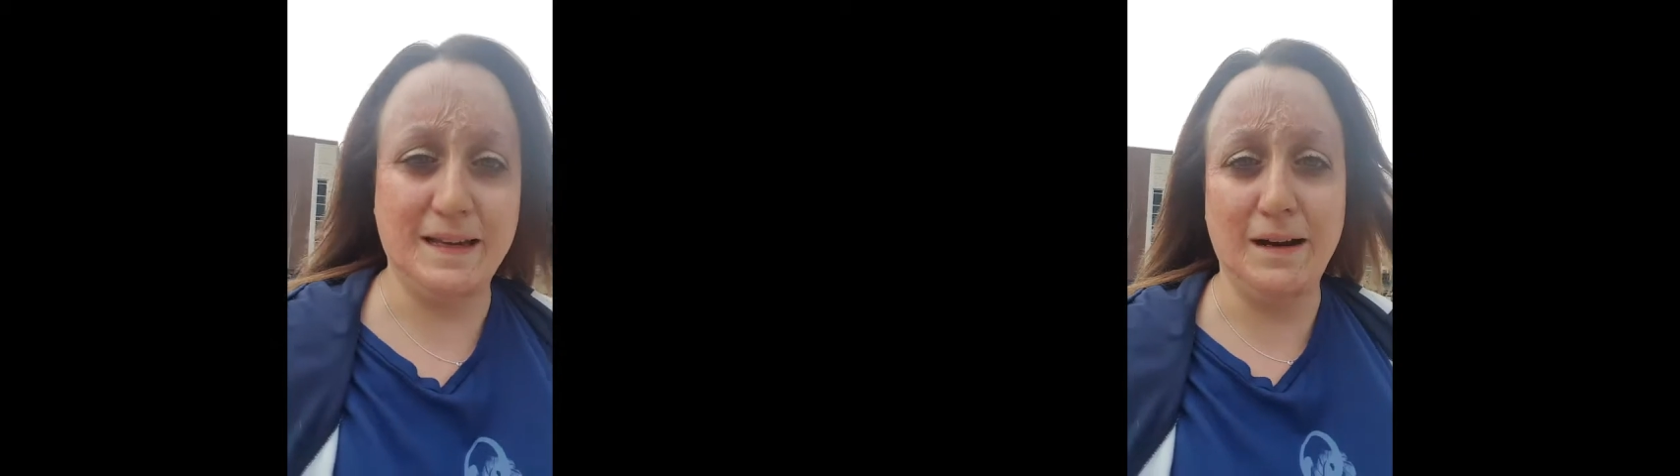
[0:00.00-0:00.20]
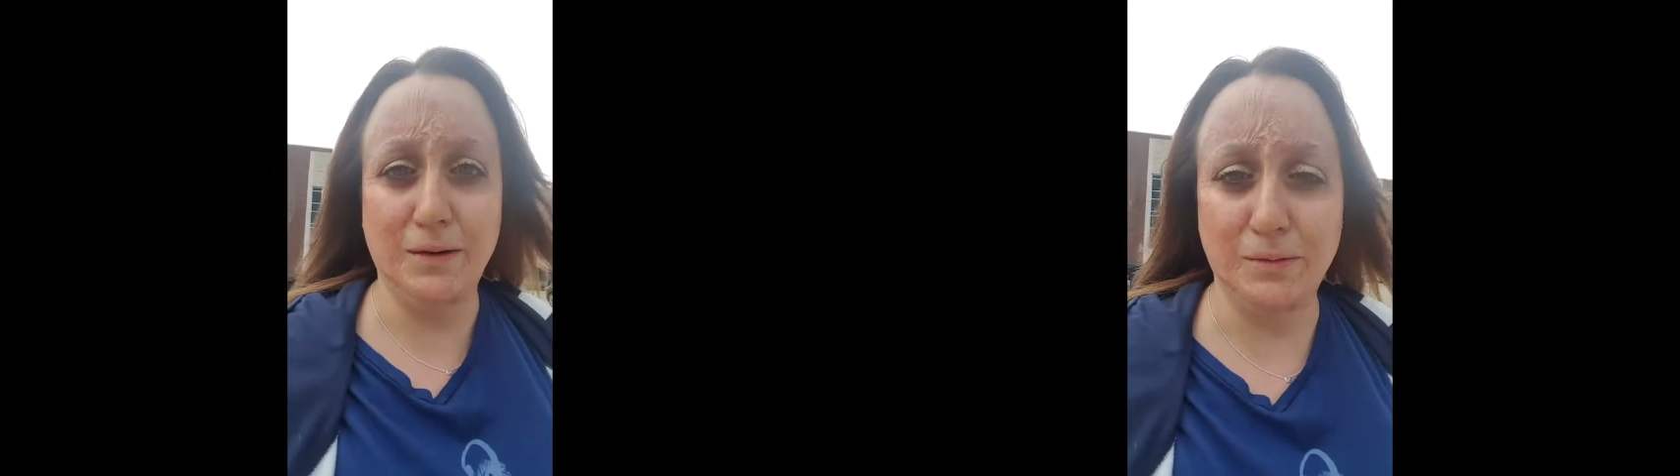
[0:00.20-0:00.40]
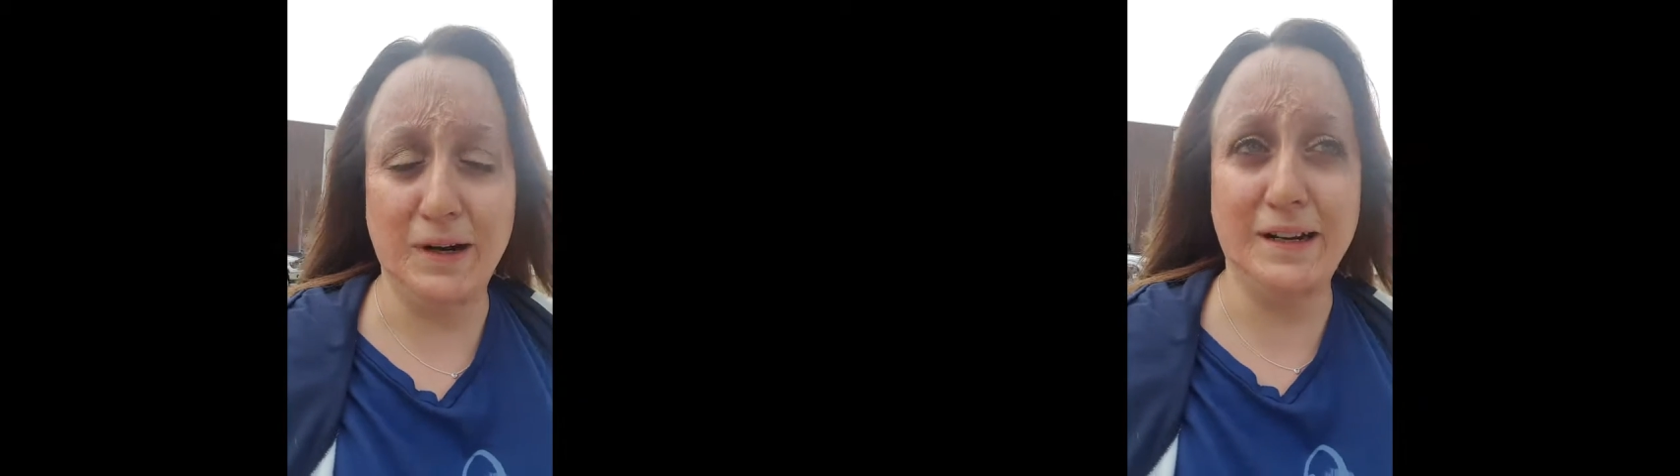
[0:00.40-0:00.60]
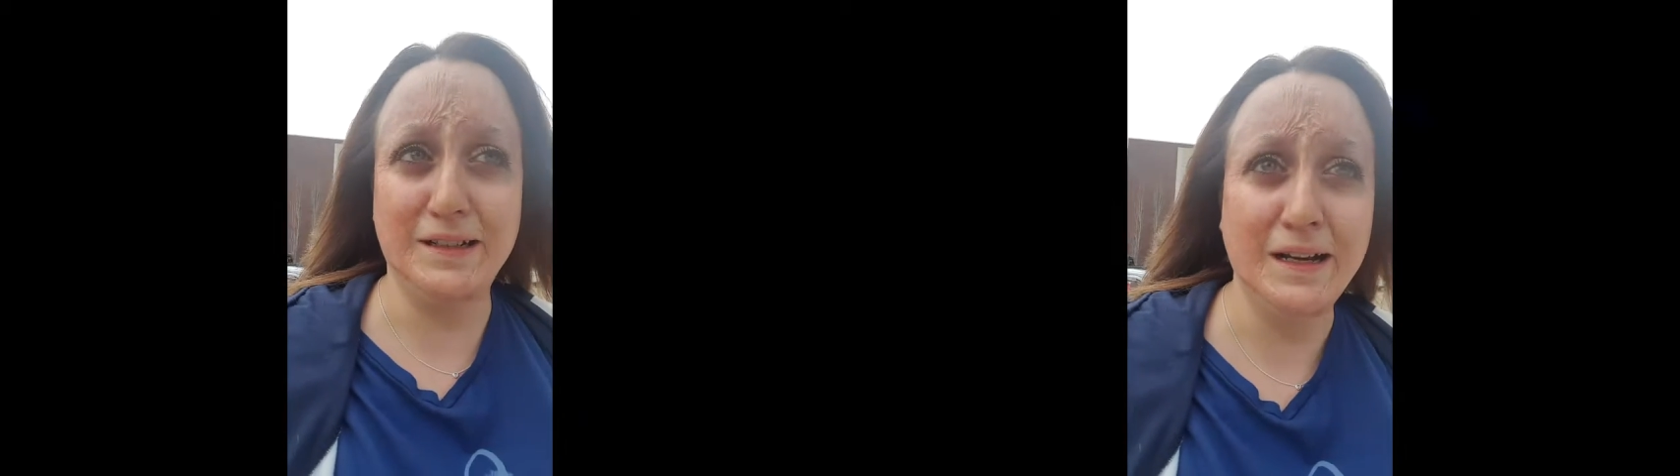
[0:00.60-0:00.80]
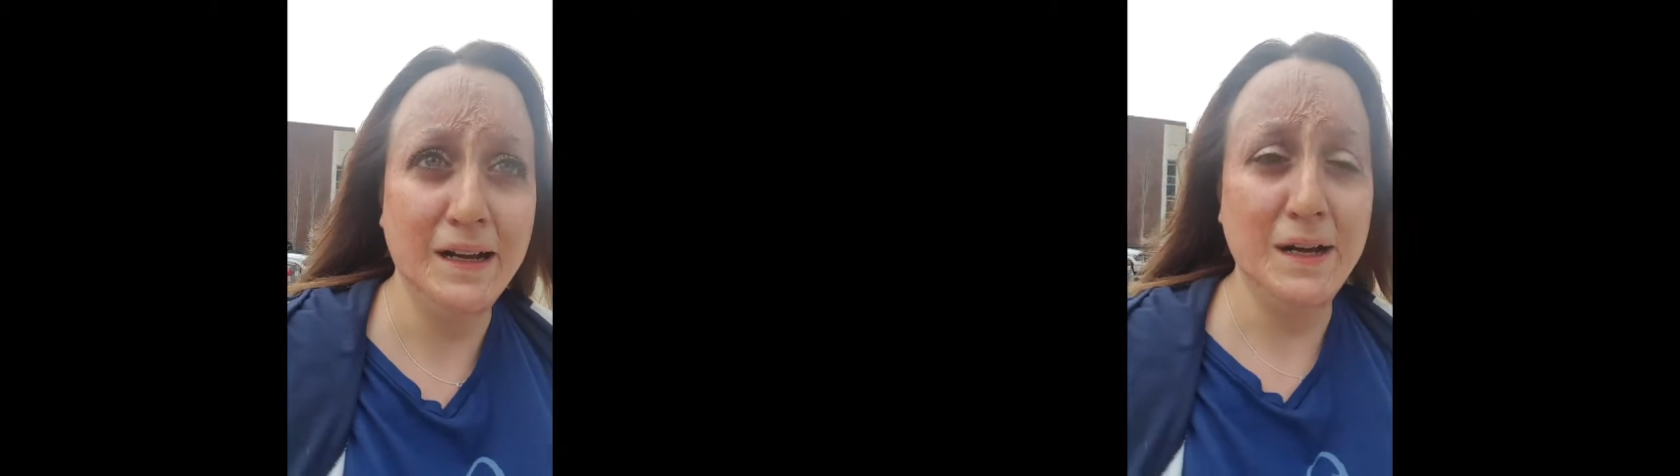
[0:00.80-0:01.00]

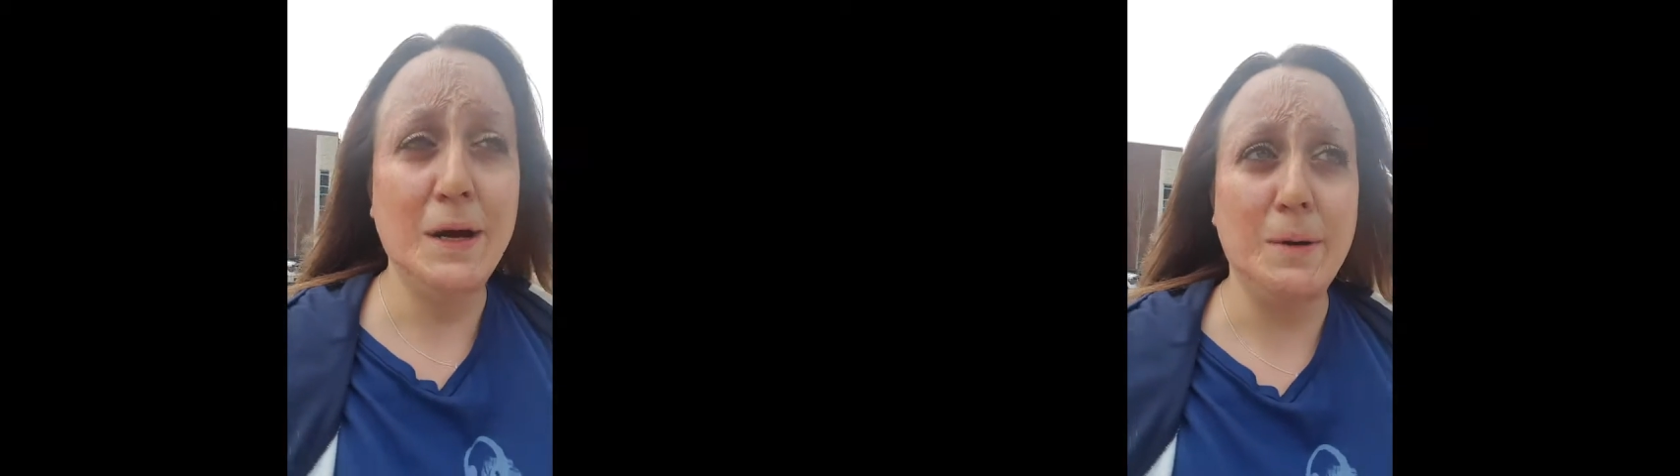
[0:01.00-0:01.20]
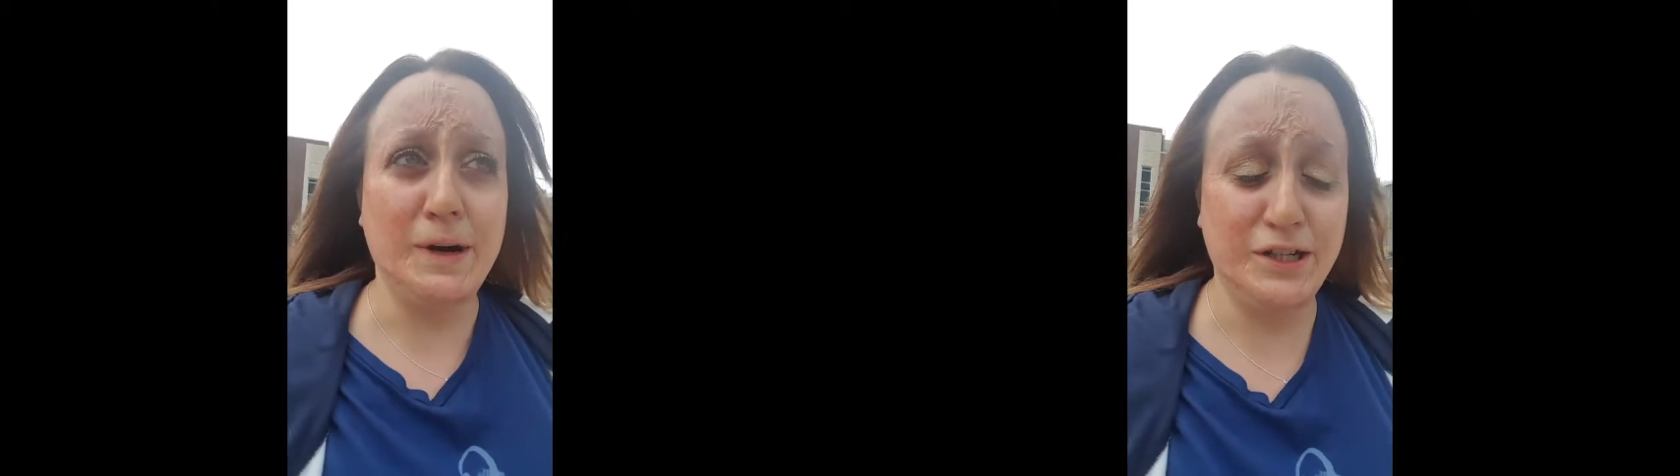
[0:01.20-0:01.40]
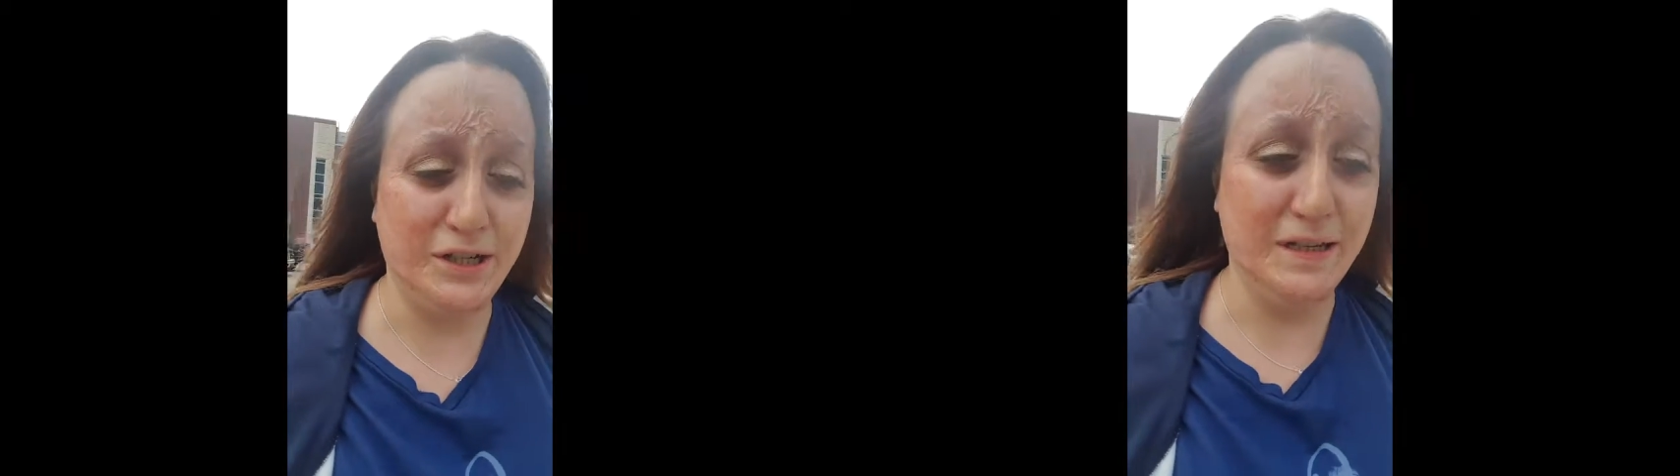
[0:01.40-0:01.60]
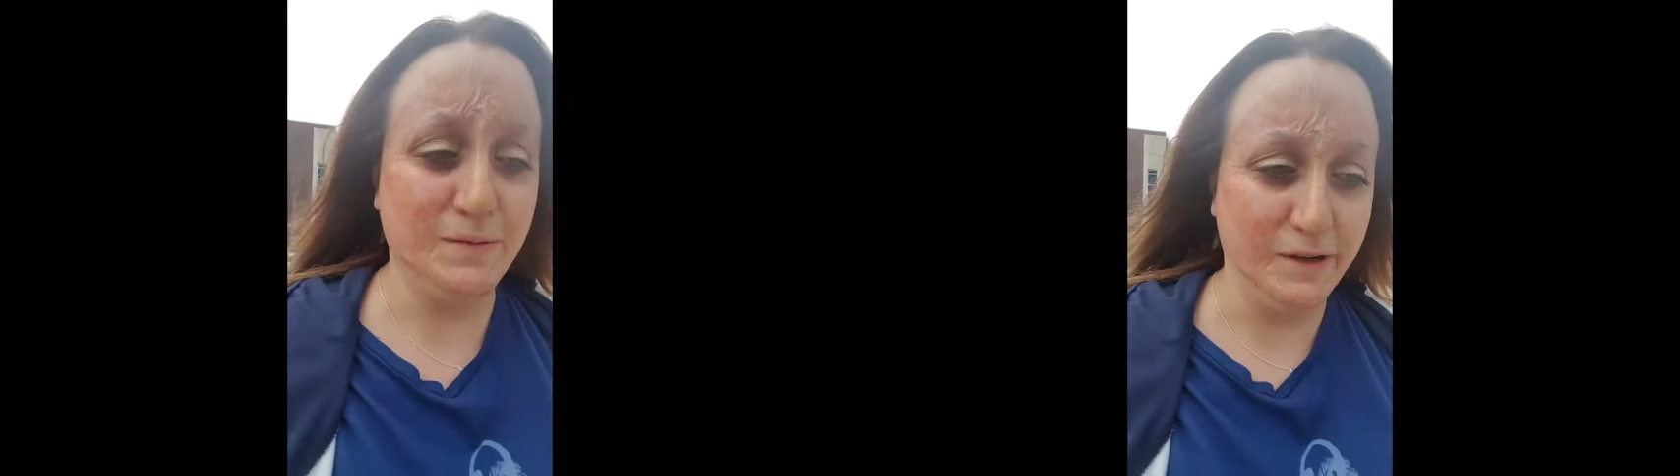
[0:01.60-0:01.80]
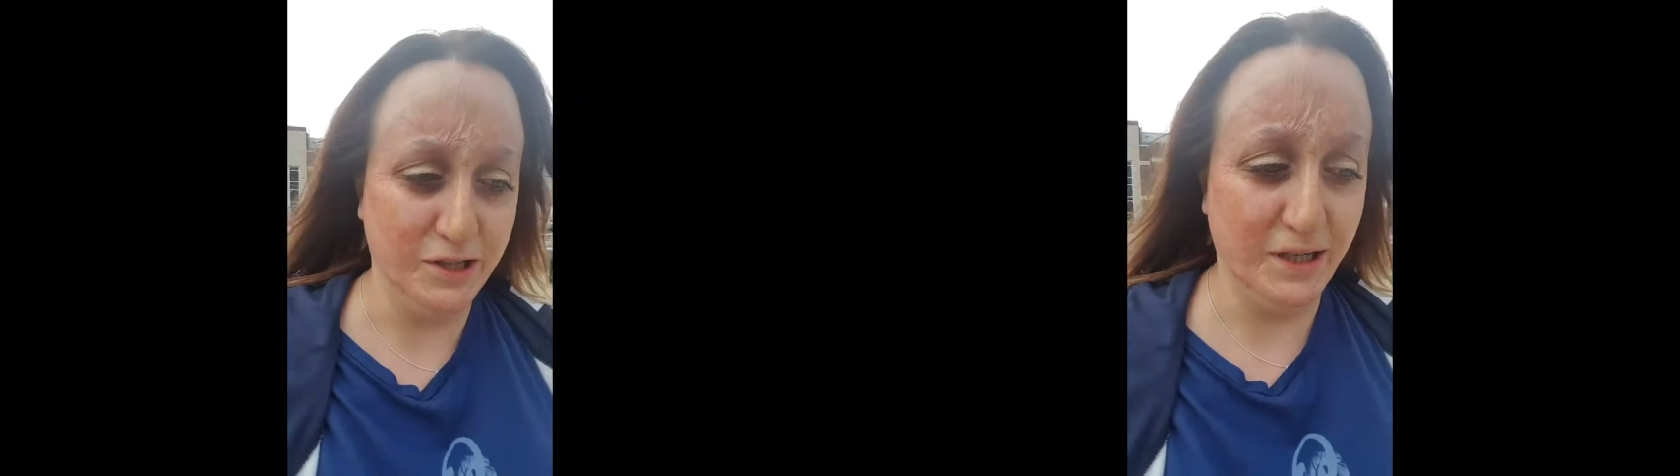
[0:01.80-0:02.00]
why she's
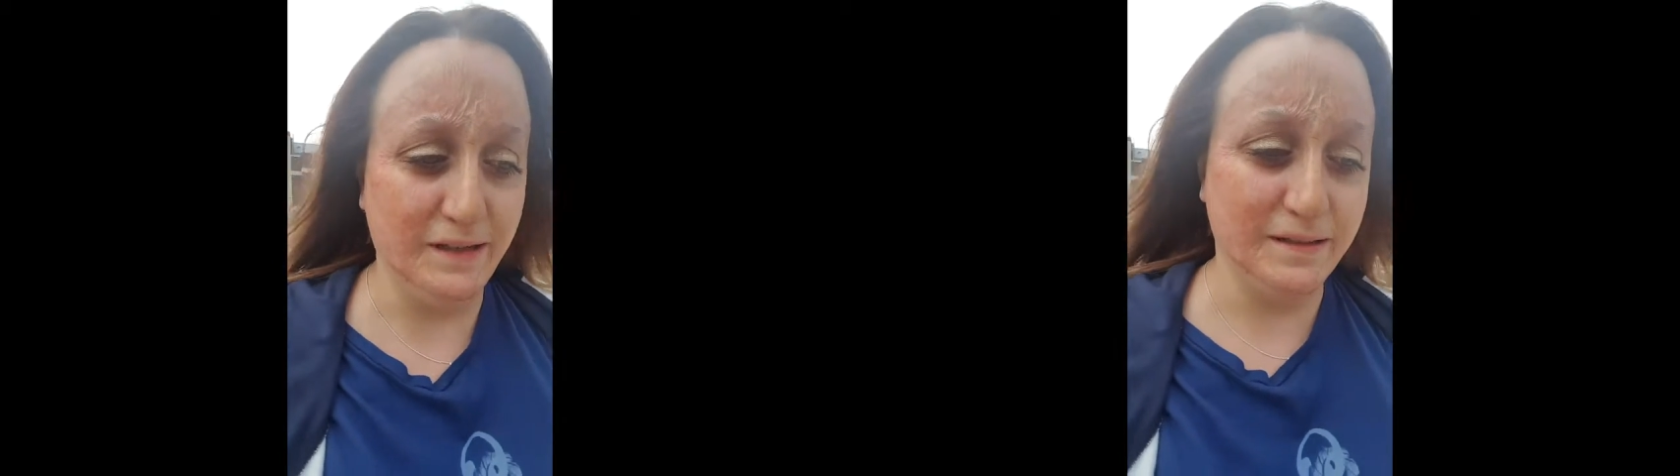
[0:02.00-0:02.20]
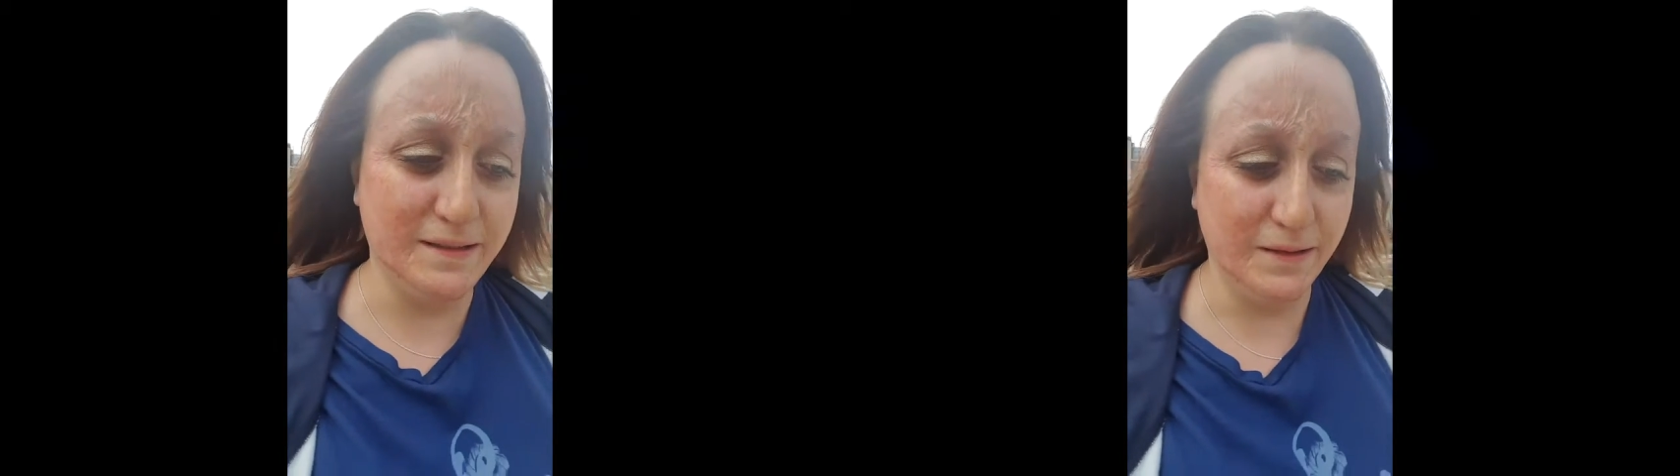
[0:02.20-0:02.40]
where she is.